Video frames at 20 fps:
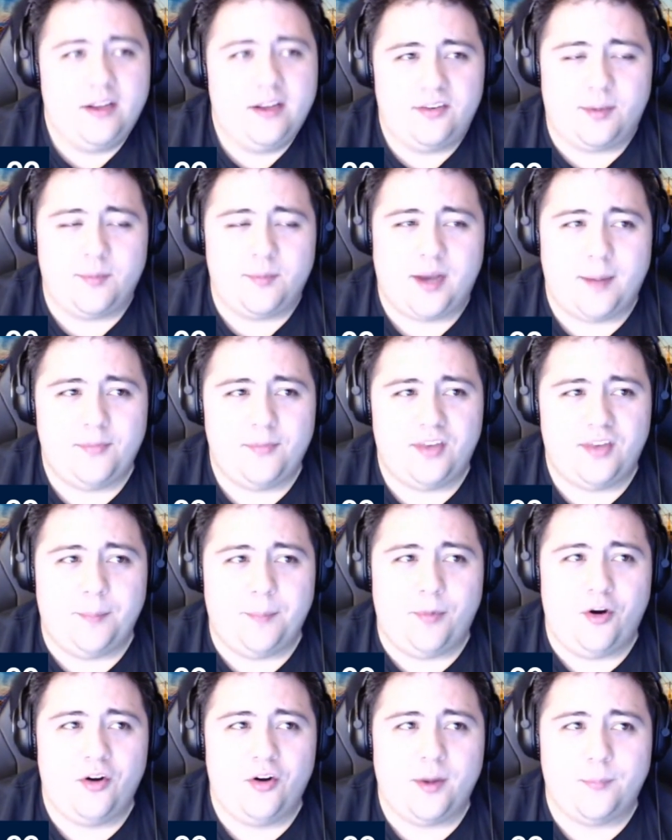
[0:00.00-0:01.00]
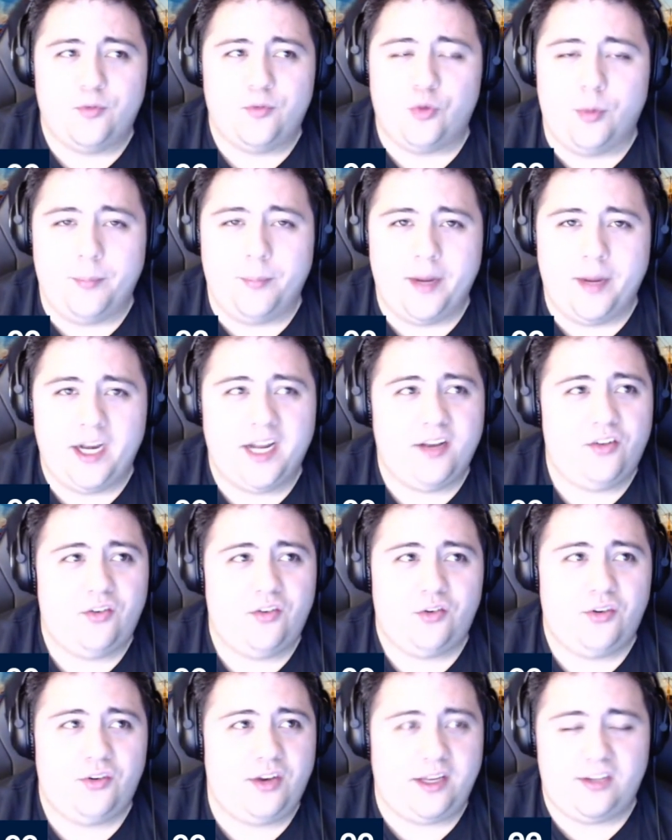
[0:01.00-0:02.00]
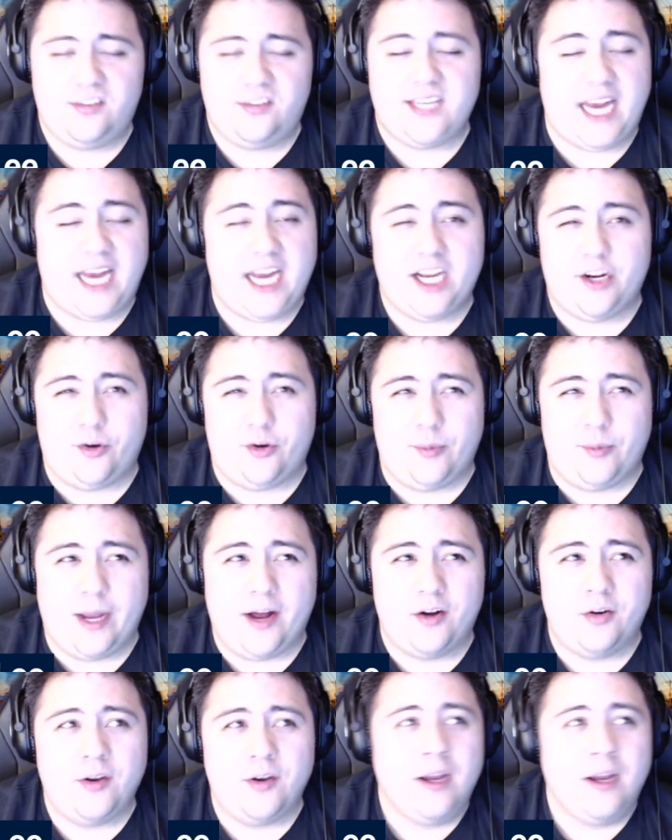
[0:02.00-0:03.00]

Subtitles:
Sometimes they burn up to a minute skating around,